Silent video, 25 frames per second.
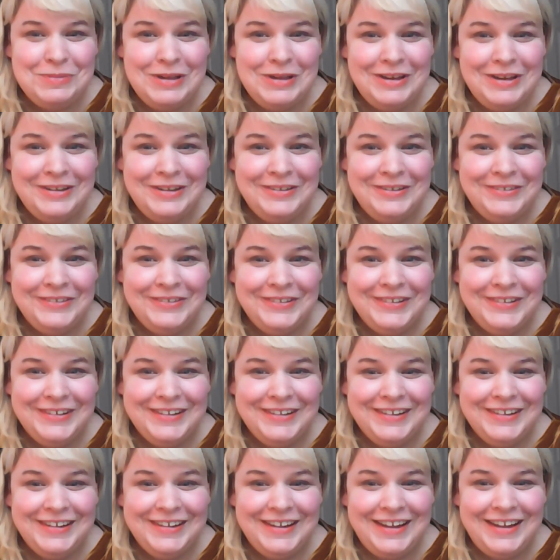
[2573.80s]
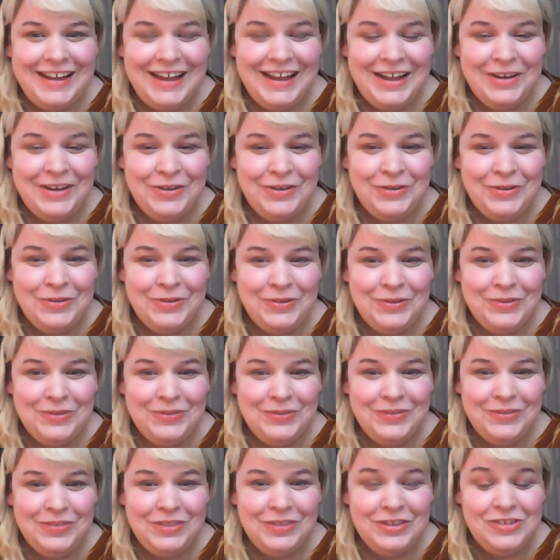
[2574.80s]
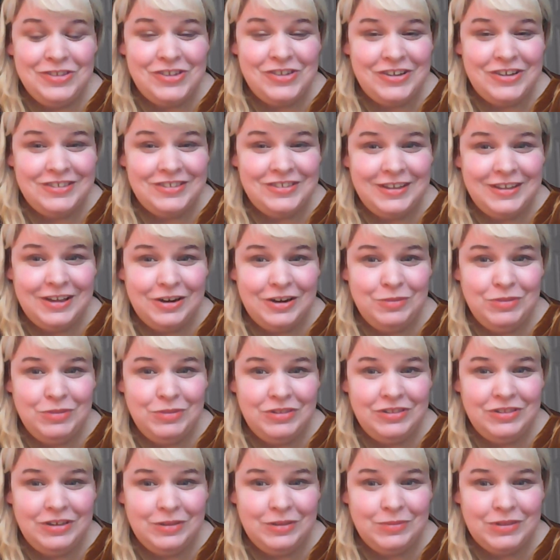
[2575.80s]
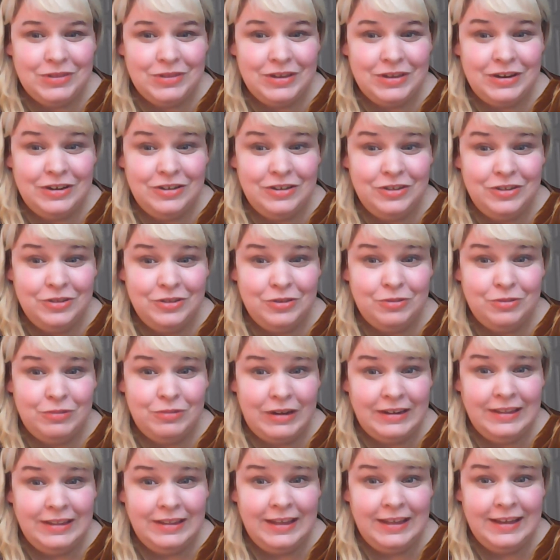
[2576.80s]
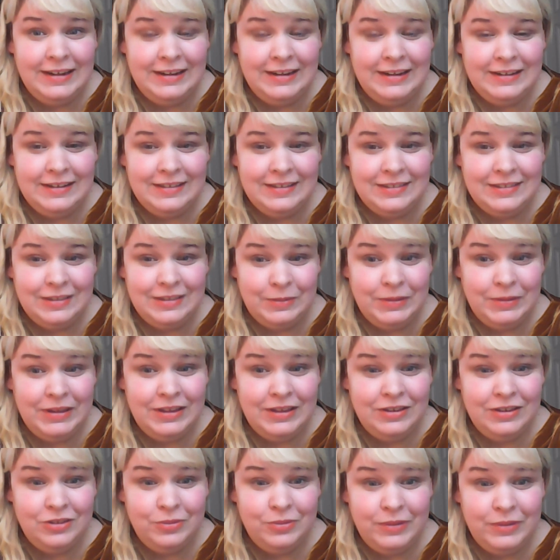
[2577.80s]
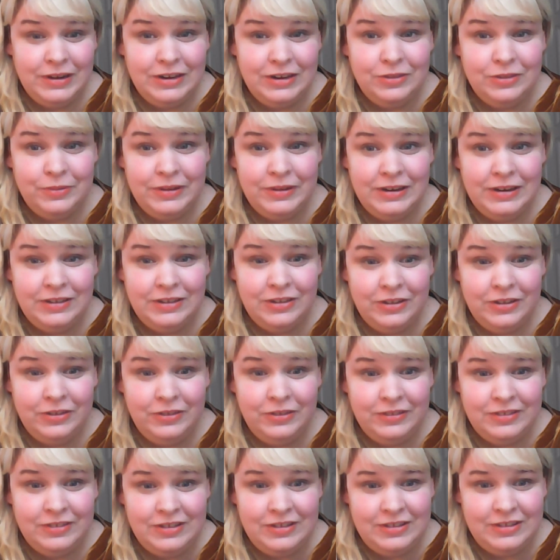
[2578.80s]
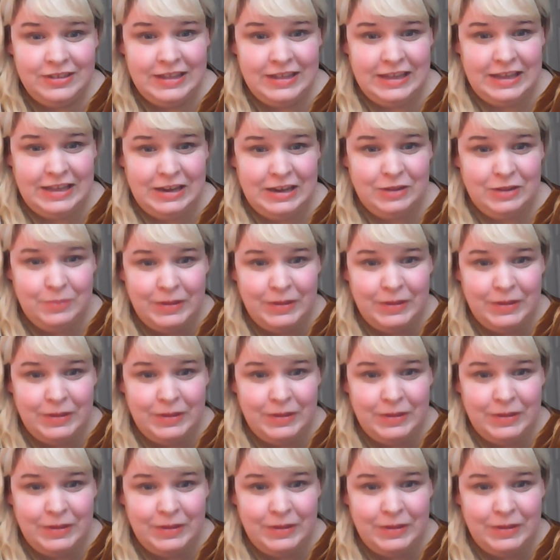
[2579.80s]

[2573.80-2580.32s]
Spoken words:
about how the Johnson County Museum is going to do a redlining exhibit in 2022? Just thinking